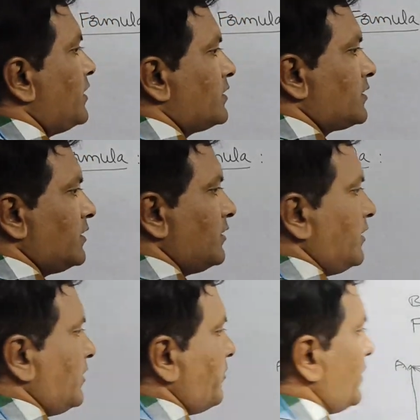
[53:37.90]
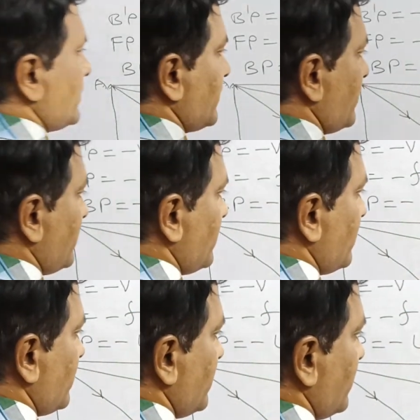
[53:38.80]
distance measured
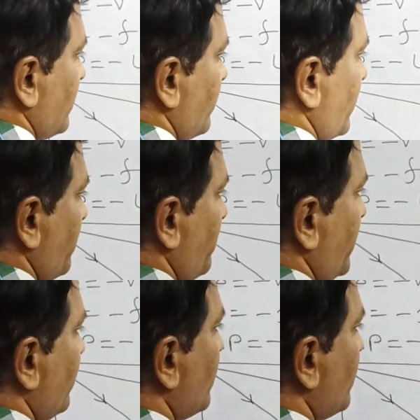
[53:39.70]
from P